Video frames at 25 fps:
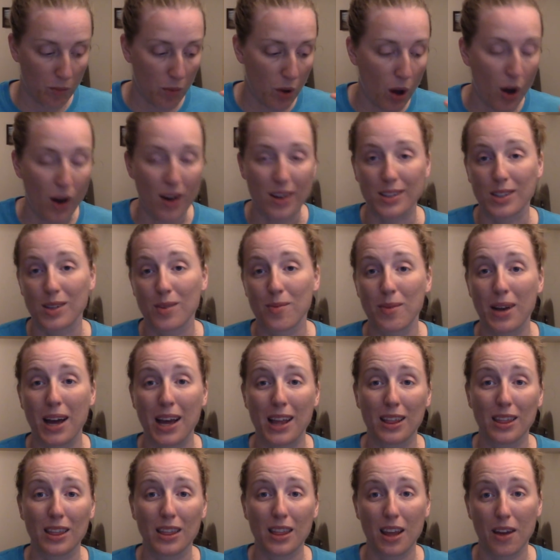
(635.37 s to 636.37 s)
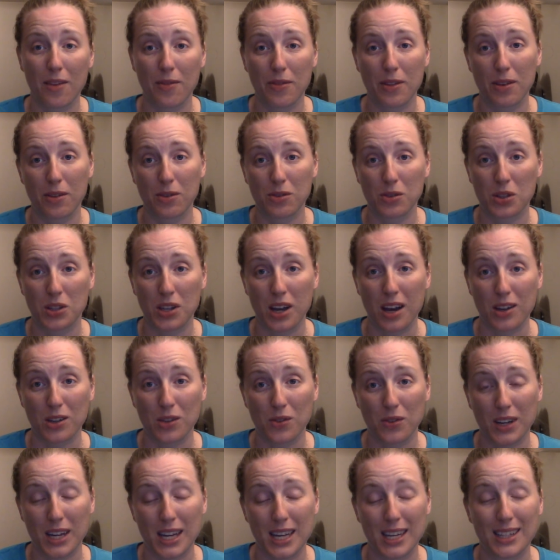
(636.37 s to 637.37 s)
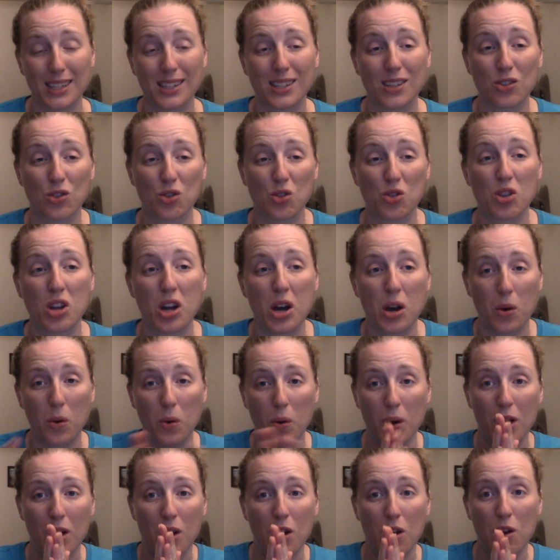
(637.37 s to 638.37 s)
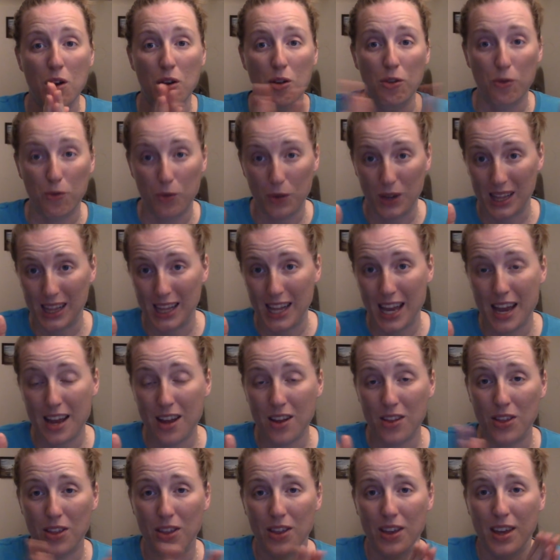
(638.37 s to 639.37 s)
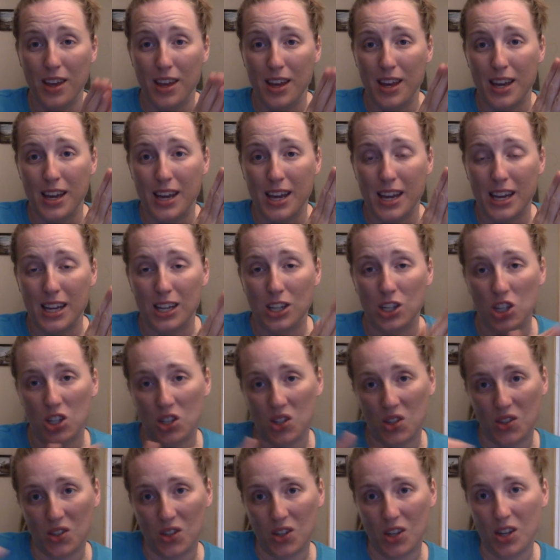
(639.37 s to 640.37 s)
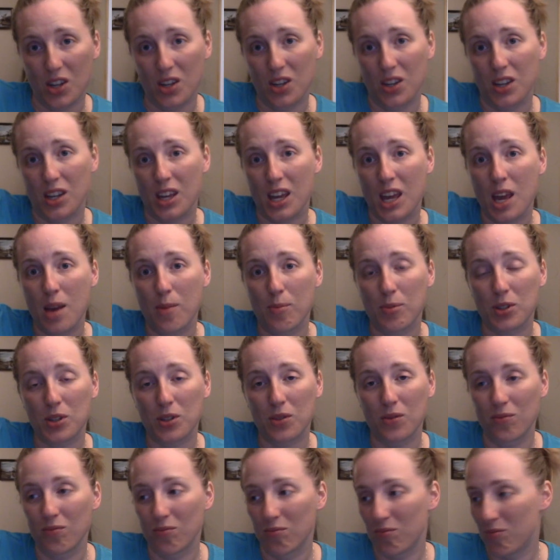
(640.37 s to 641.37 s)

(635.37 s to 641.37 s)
awesome. I love those socks for kids. There's no foot length. It just keeps,